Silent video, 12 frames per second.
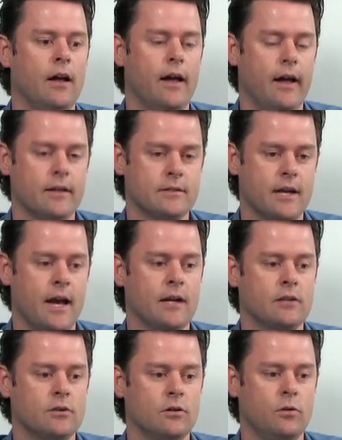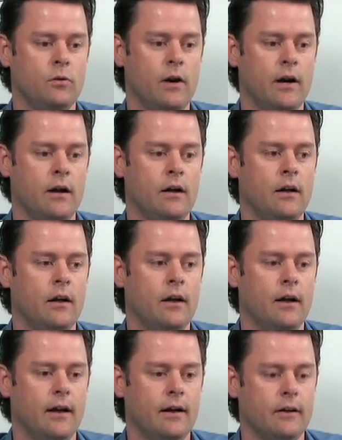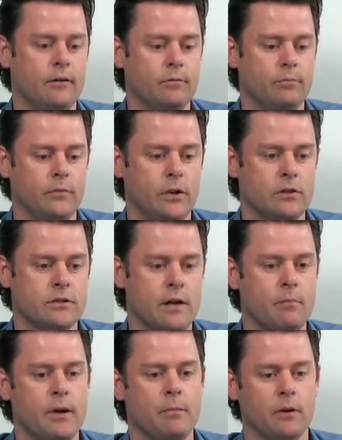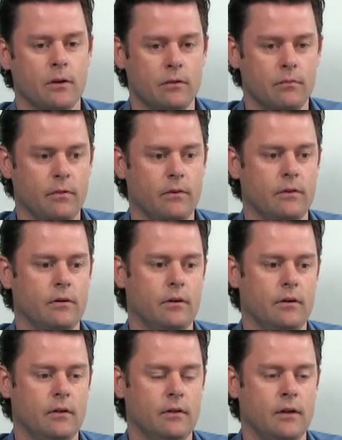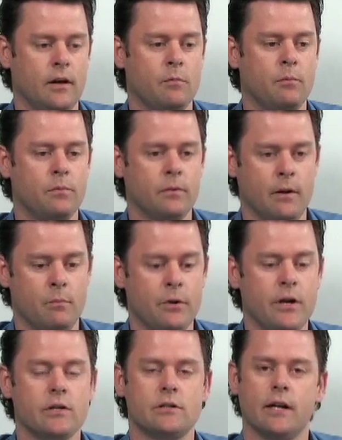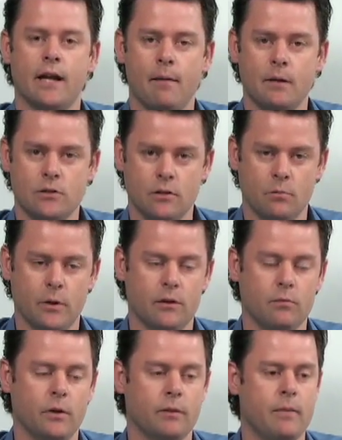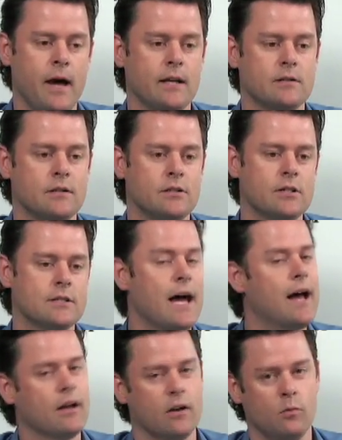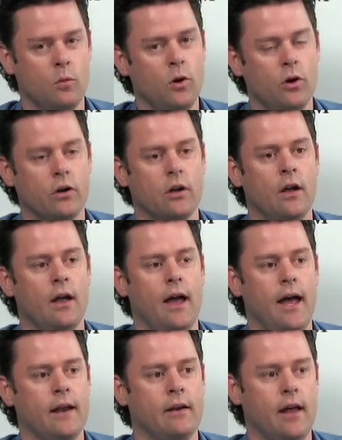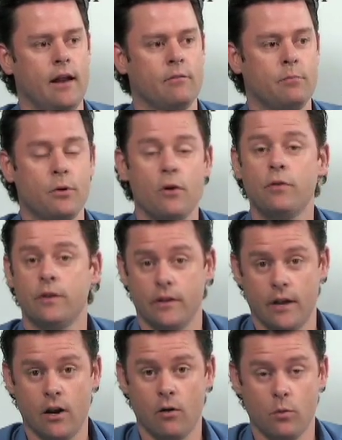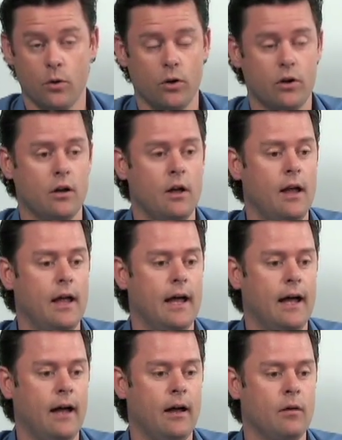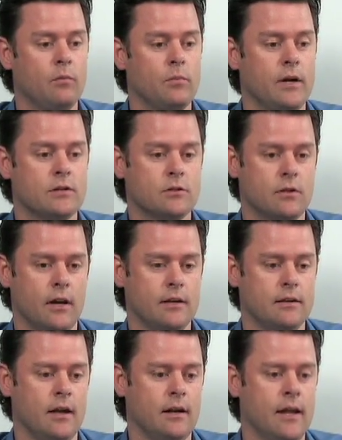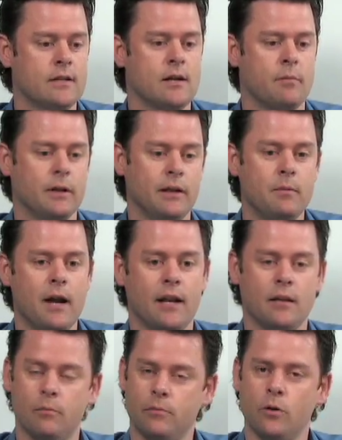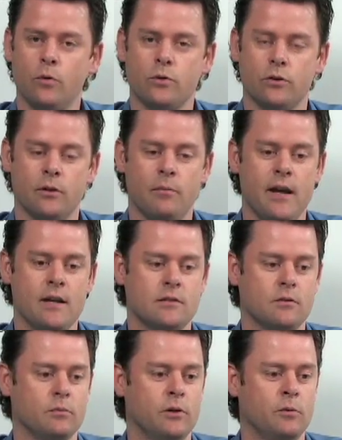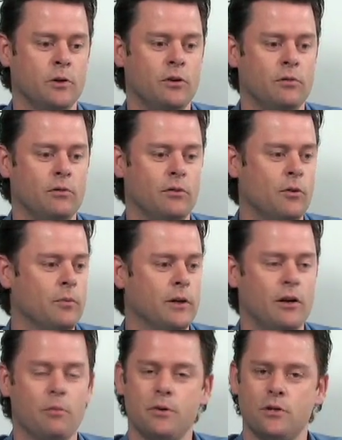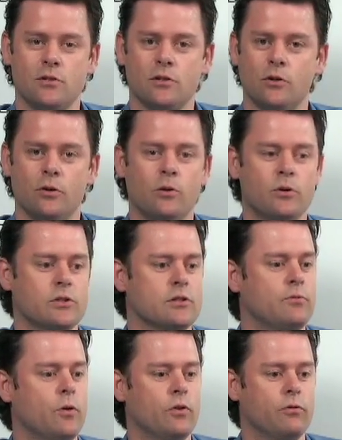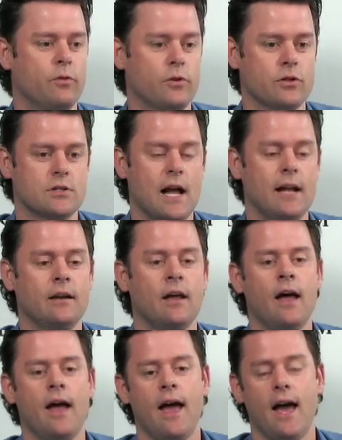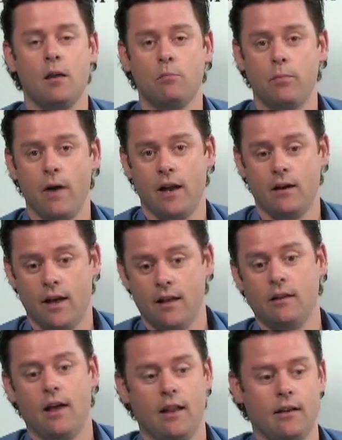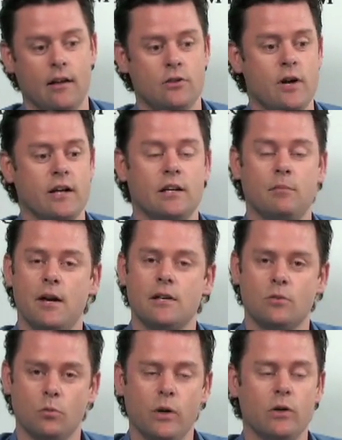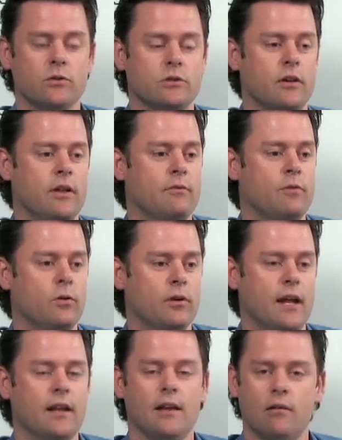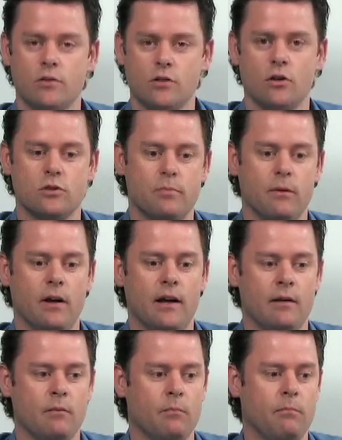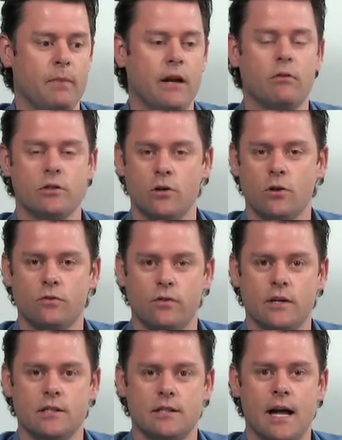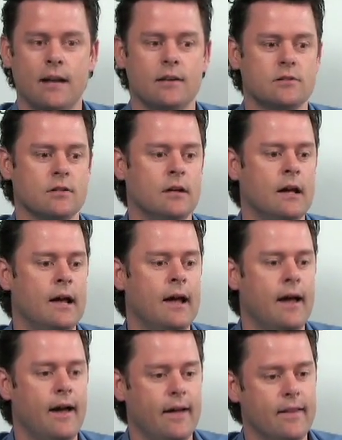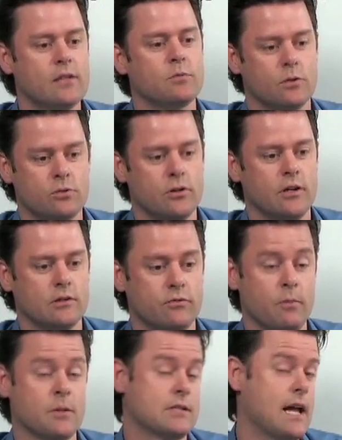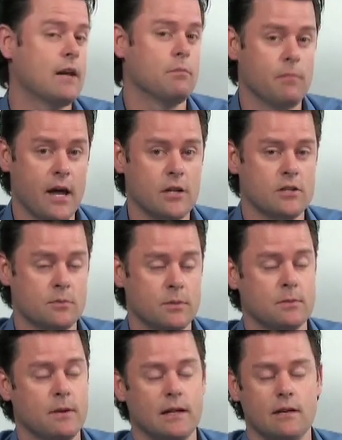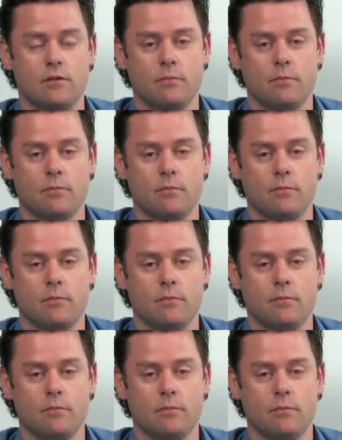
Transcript: and saying to Some people that are breeders that are coming to them with matings that just aren't going to work and have proven that they don't work. It ends up eliminating the mares that would normally not produce a good horse for the stallion, and attracting mares that will. So therefore, getting their results, better results for these stallions, and that's what TrueNicks from a stallion manager's perspective is